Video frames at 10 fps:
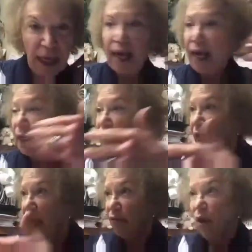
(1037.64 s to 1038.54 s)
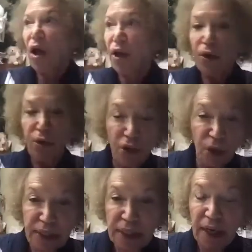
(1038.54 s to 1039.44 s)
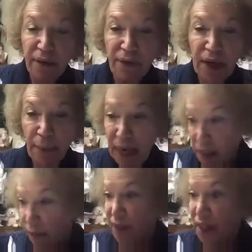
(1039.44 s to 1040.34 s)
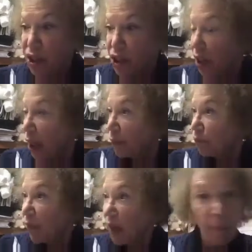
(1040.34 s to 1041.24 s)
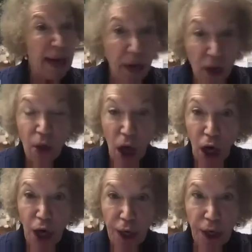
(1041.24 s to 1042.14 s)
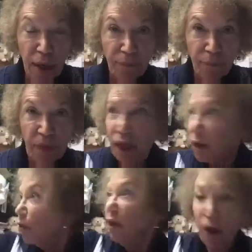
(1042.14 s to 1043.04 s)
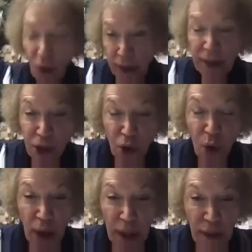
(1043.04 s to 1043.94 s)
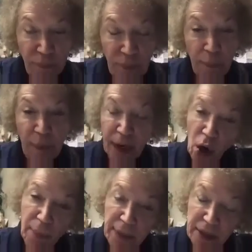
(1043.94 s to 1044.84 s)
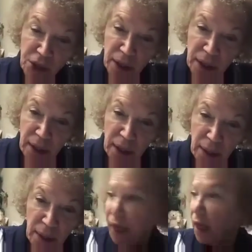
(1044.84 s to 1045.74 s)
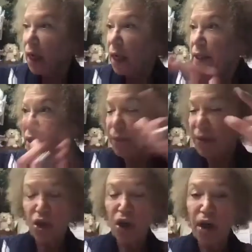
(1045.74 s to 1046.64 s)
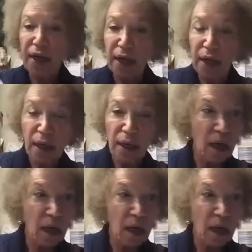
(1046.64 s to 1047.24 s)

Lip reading: And if all you do is give them, as a physician, a medical card, they're going to go to the store and buy garbage because the majority